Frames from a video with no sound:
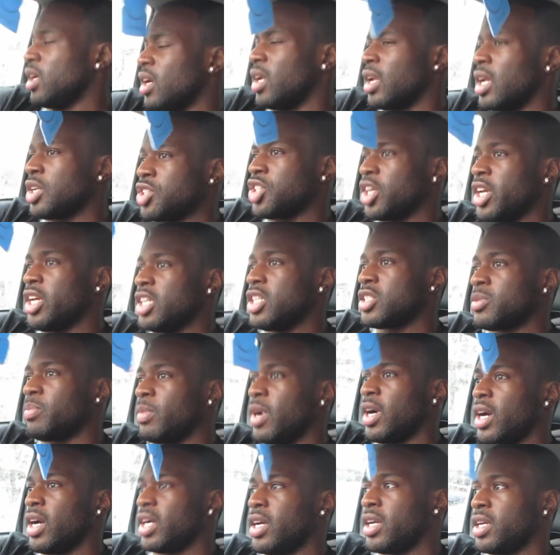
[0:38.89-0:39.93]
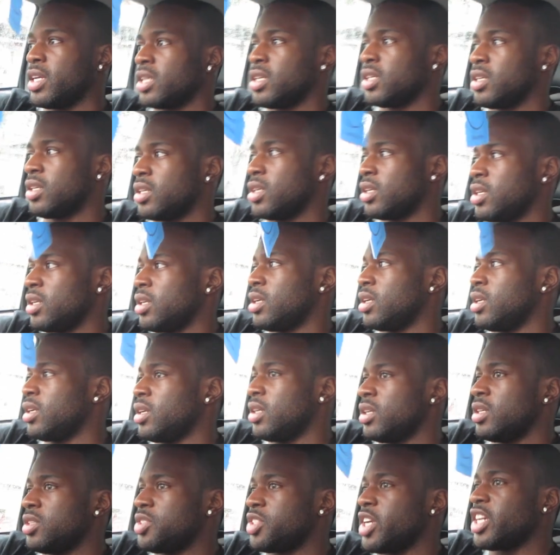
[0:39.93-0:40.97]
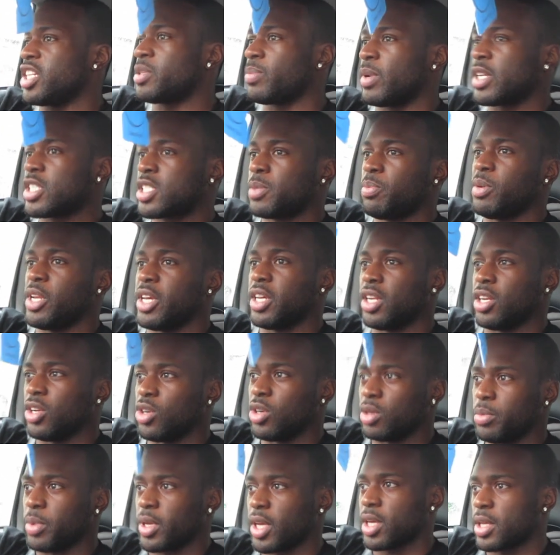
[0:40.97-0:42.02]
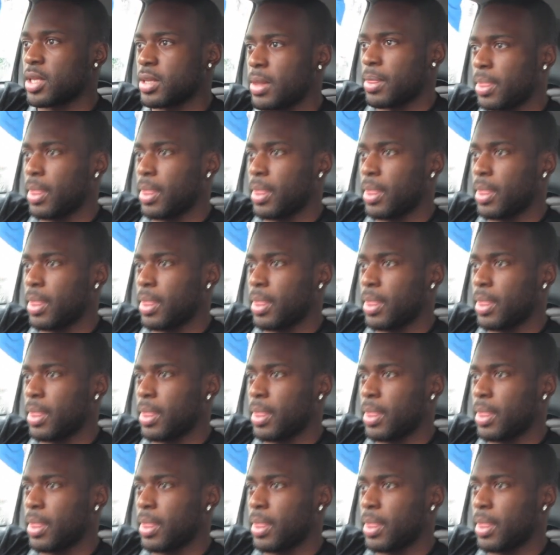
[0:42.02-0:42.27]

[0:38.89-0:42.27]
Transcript: I changed my split a little bit